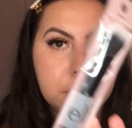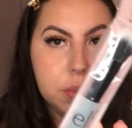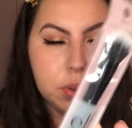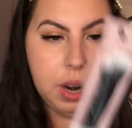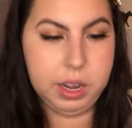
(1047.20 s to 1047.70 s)

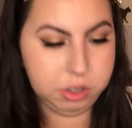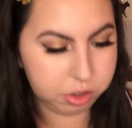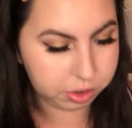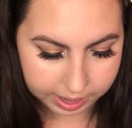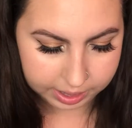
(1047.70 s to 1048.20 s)

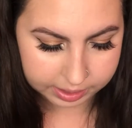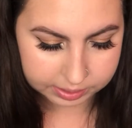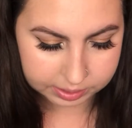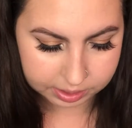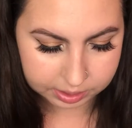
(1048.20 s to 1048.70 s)
brush,
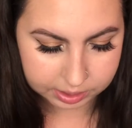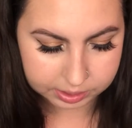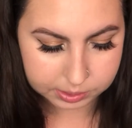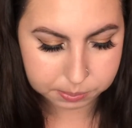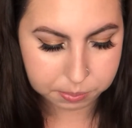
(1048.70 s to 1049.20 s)
and
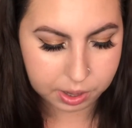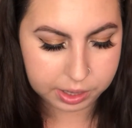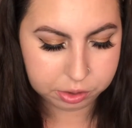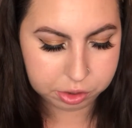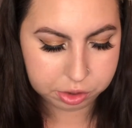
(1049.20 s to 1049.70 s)
this
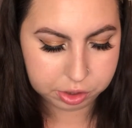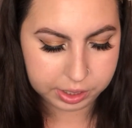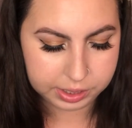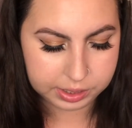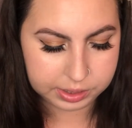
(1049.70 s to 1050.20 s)
brush
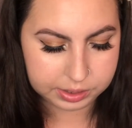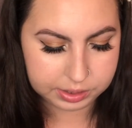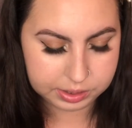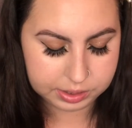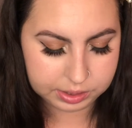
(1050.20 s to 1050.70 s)

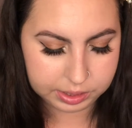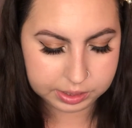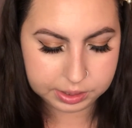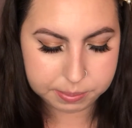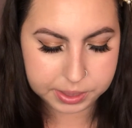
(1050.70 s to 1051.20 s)

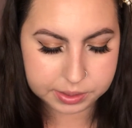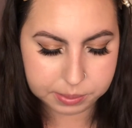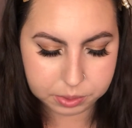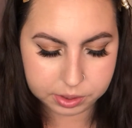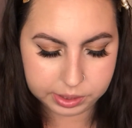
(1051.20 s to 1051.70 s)
easily picks
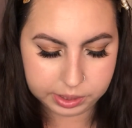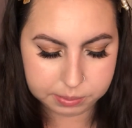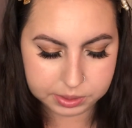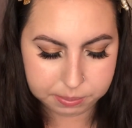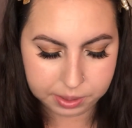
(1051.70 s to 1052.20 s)
up
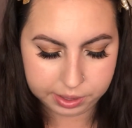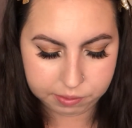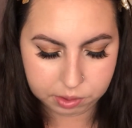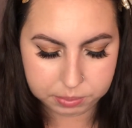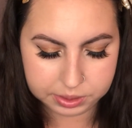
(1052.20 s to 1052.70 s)
creams and putty
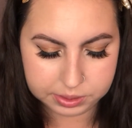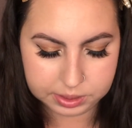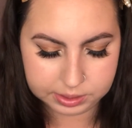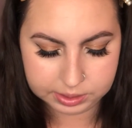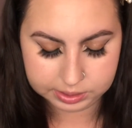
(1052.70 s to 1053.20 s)
formulas
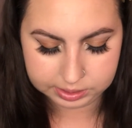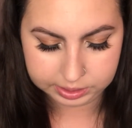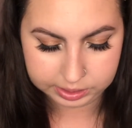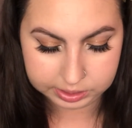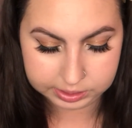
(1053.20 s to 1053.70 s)
to assist in
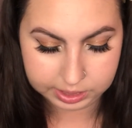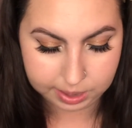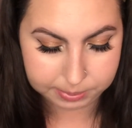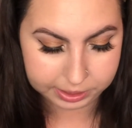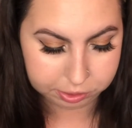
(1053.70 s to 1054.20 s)
easy
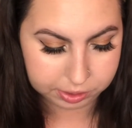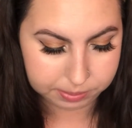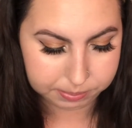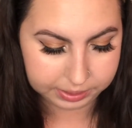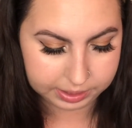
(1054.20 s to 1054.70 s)
application
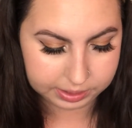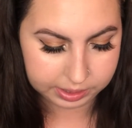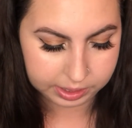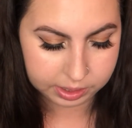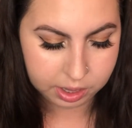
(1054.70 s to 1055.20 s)
and
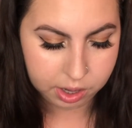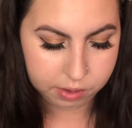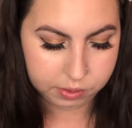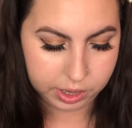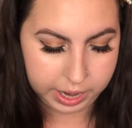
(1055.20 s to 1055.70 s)
blending
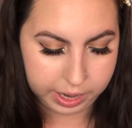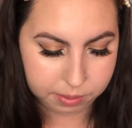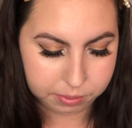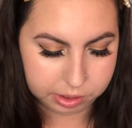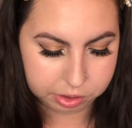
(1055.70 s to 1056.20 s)
for an
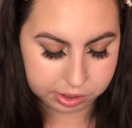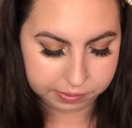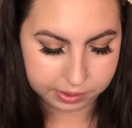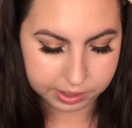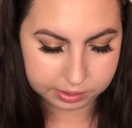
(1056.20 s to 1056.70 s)
airbrush
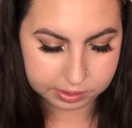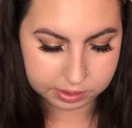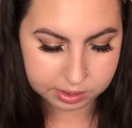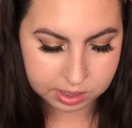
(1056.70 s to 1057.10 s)
effect.